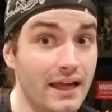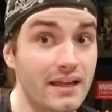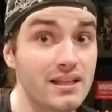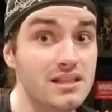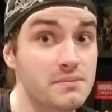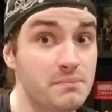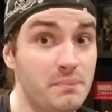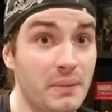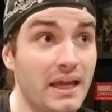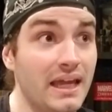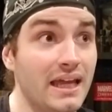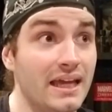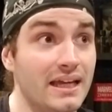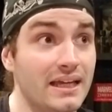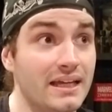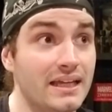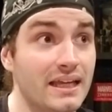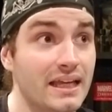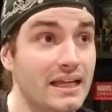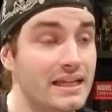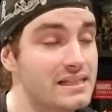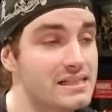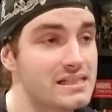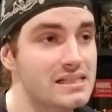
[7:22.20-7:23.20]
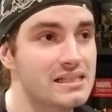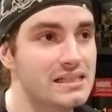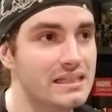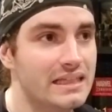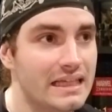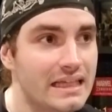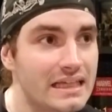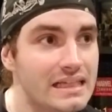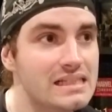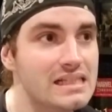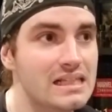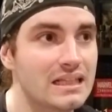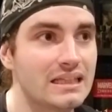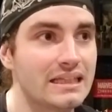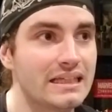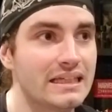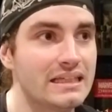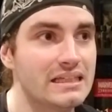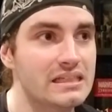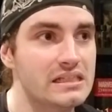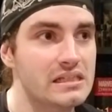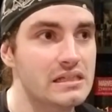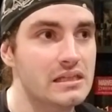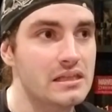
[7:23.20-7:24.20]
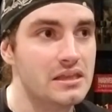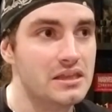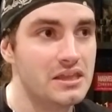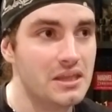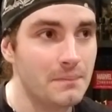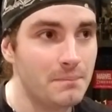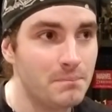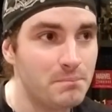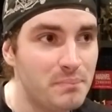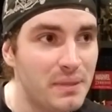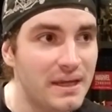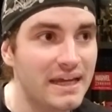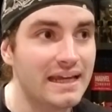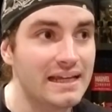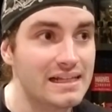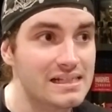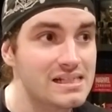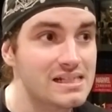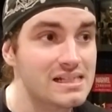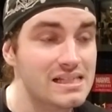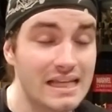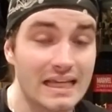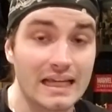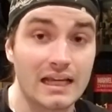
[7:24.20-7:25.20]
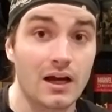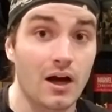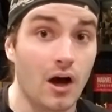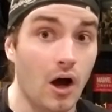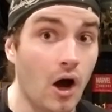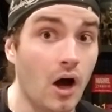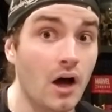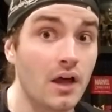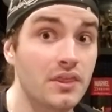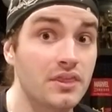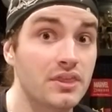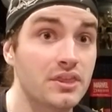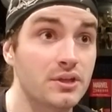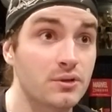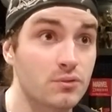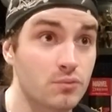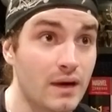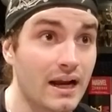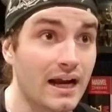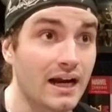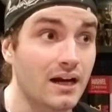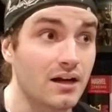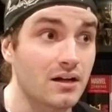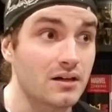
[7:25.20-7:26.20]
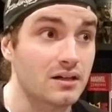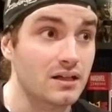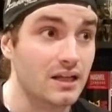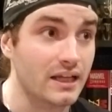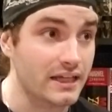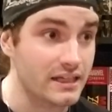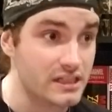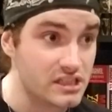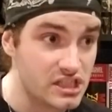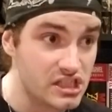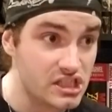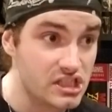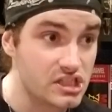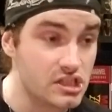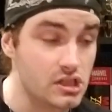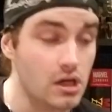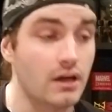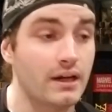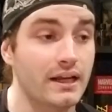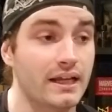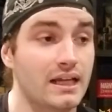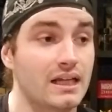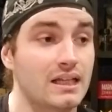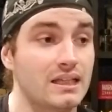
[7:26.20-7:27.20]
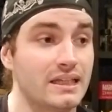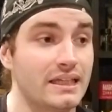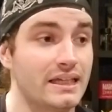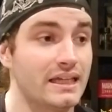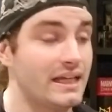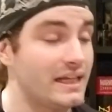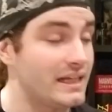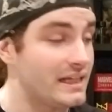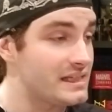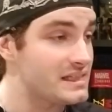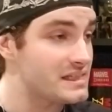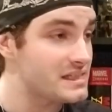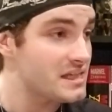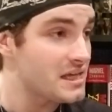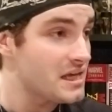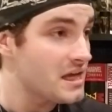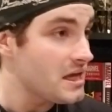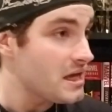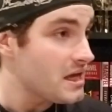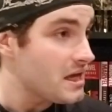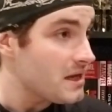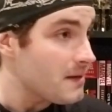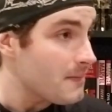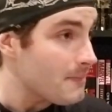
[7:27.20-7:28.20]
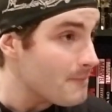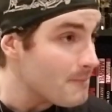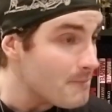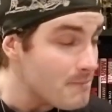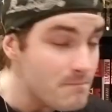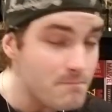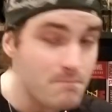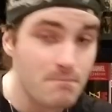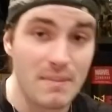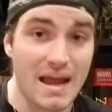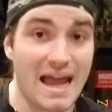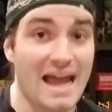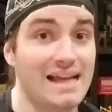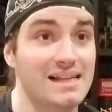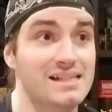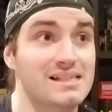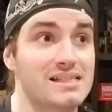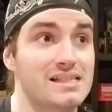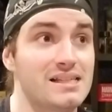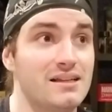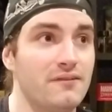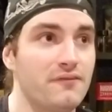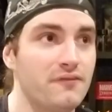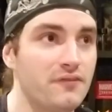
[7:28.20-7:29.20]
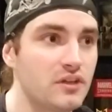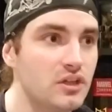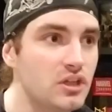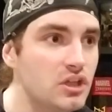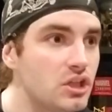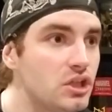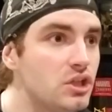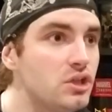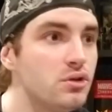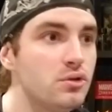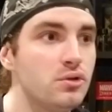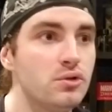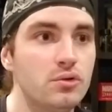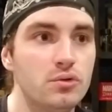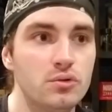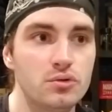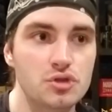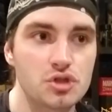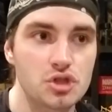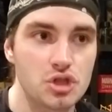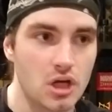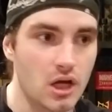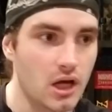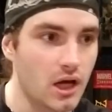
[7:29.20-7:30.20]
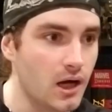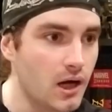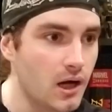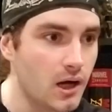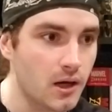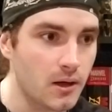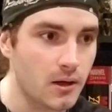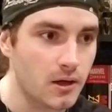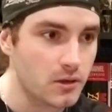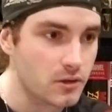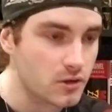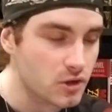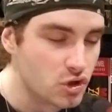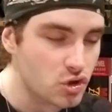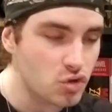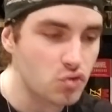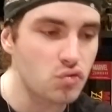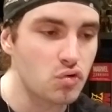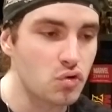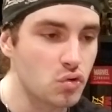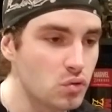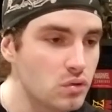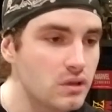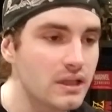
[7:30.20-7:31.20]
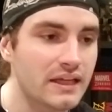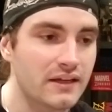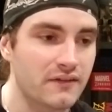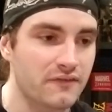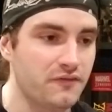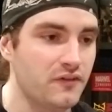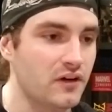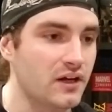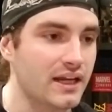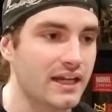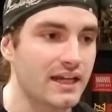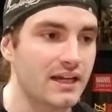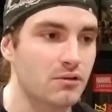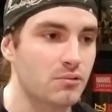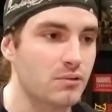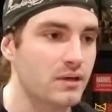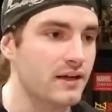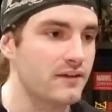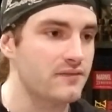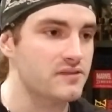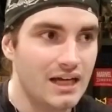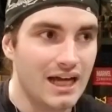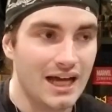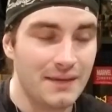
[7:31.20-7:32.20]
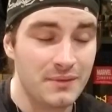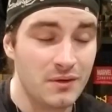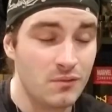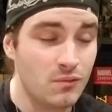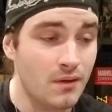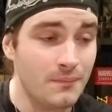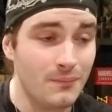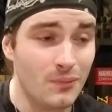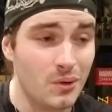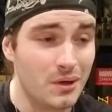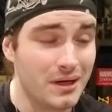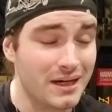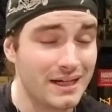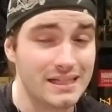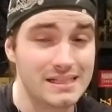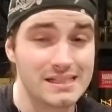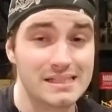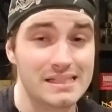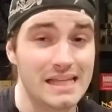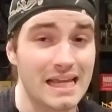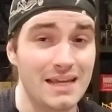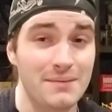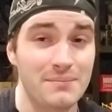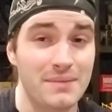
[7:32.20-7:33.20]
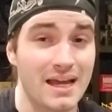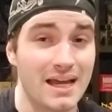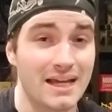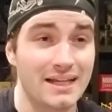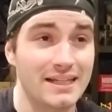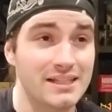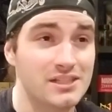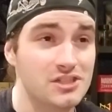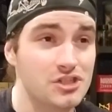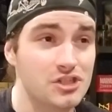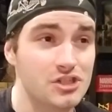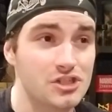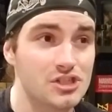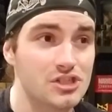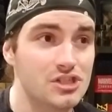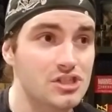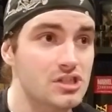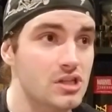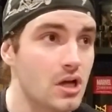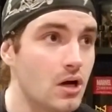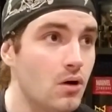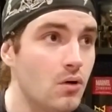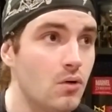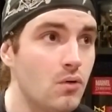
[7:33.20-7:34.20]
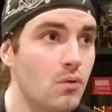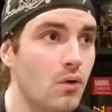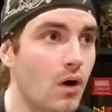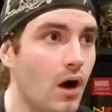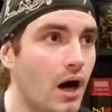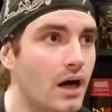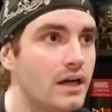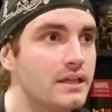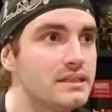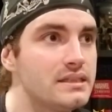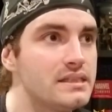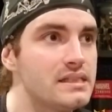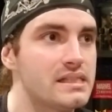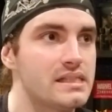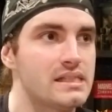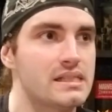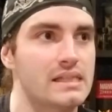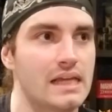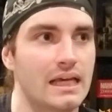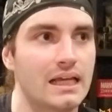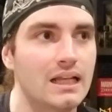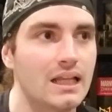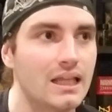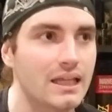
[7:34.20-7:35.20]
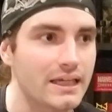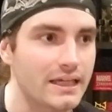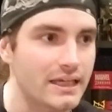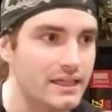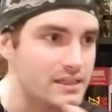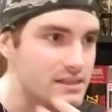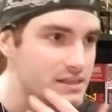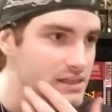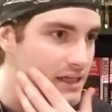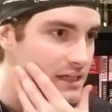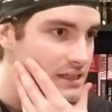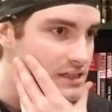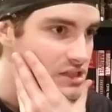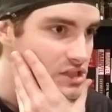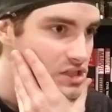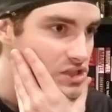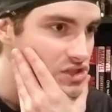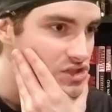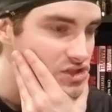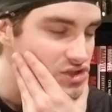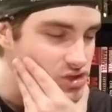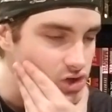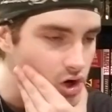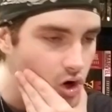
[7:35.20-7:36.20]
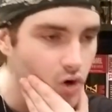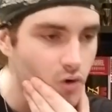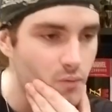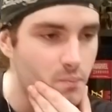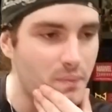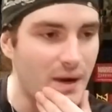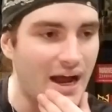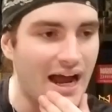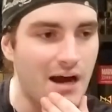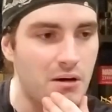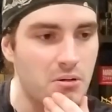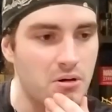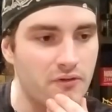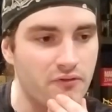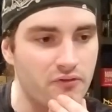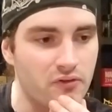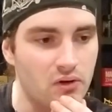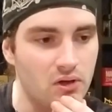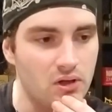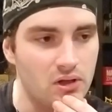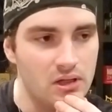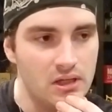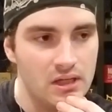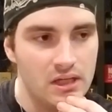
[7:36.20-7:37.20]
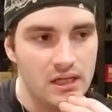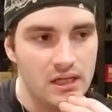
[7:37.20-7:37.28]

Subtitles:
big. It's easily the biggest thing on the record, like, sonically. It is massive, huge, grueling fucking riffs. I mean, what more can I say, man? It's just so unsettling. It's so powerful.